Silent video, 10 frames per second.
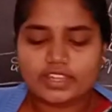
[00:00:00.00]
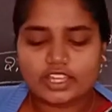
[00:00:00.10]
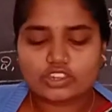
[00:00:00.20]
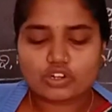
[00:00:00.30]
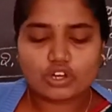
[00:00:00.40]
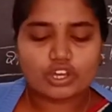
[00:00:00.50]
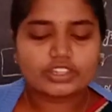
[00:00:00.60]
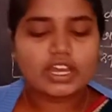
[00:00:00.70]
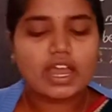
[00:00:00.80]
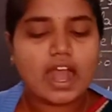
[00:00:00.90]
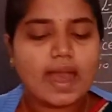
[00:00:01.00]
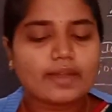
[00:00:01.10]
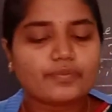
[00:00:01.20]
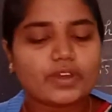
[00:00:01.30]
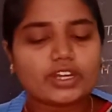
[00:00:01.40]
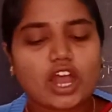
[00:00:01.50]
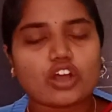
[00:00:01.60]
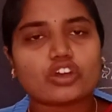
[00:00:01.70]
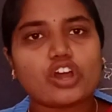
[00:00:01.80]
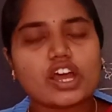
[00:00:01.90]
They throw the orphan
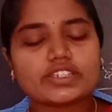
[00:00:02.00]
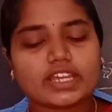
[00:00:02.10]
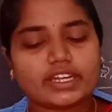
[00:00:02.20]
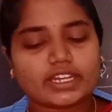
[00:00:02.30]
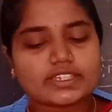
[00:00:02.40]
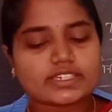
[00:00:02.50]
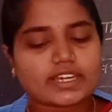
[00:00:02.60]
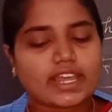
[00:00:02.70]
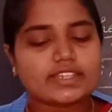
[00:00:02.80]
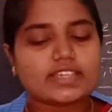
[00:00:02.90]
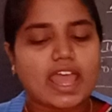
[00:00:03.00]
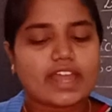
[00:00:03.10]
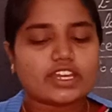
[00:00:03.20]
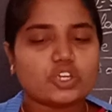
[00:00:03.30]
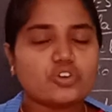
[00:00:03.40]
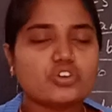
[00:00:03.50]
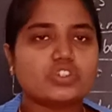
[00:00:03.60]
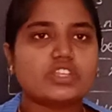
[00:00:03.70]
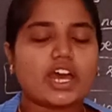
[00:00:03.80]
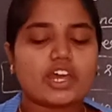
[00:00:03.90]
across a distance and
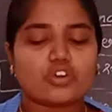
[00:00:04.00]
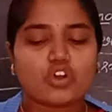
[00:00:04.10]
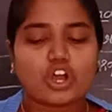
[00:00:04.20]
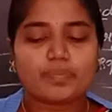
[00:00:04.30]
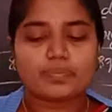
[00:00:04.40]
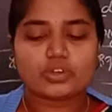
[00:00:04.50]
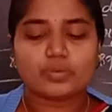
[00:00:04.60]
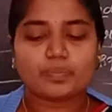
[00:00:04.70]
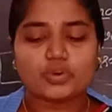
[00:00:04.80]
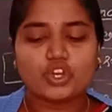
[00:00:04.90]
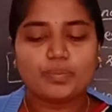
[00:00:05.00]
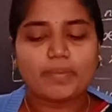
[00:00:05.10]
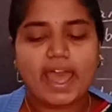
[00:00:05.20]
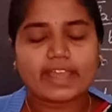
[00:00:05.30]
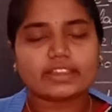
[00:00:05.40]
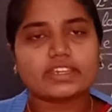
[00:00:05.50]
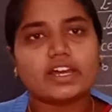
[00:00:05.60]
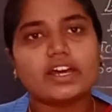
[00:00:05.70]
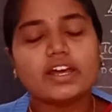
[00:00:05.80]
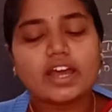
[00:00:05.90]
use the rope to pull back
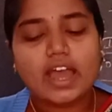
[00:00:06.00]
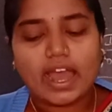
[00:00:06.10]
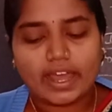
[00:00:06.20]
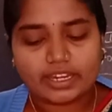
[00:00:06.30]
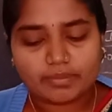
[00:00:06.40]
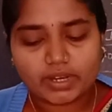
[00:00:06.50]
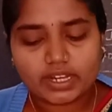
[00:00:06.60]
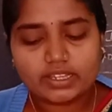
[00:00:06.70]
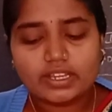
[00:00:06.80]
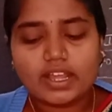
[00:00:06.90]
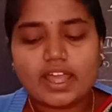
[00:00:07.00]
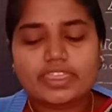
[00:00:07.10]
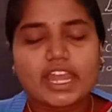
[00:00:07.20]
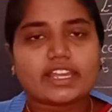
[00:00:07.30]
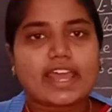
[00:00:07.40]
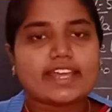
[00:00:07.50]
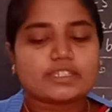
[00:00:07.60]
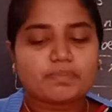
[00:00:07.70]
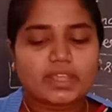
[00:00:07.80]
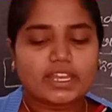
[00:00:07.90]
the animal that has
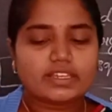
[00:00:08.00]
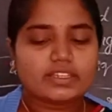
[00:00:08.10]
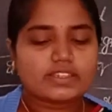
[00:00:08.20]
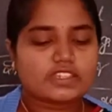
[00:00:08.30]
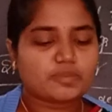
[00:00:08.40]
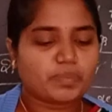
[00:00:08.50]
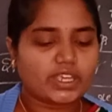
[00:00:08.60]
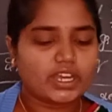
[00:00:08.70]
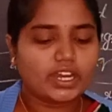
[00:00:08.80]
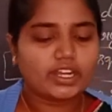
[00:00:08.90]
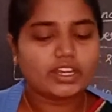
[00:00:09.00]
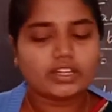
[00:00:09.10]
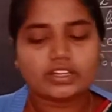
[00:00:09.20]
been speared